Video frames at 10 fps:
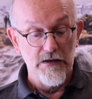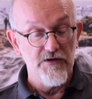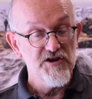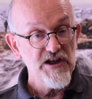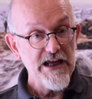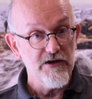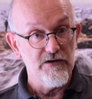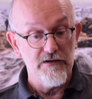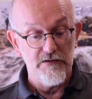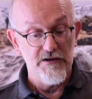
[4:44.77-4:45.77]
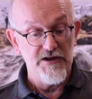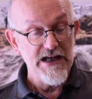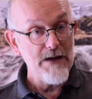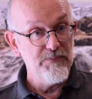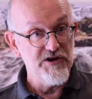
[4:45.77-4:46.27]
The second is the
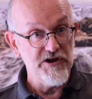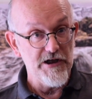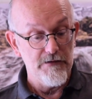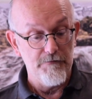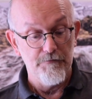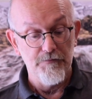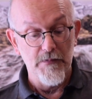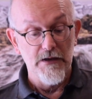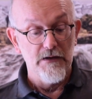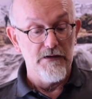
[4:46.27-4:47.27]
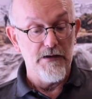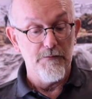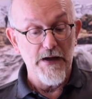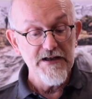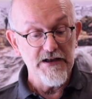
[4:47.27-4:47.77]
aperture.
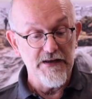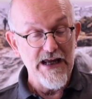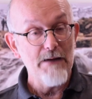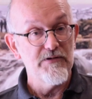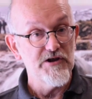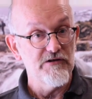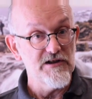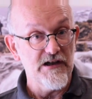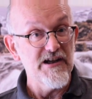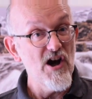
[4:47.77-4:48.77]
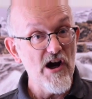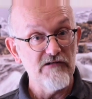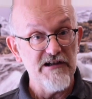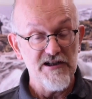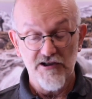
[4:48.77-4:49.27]
Basically, the aperture is like an
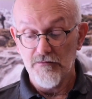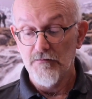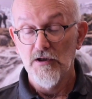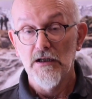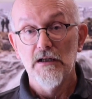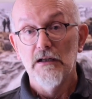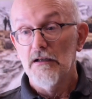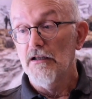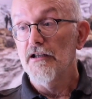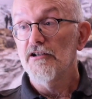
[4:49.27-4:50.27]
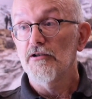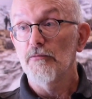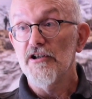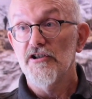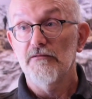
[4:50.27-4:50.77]
iris
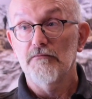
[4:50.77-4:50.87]
which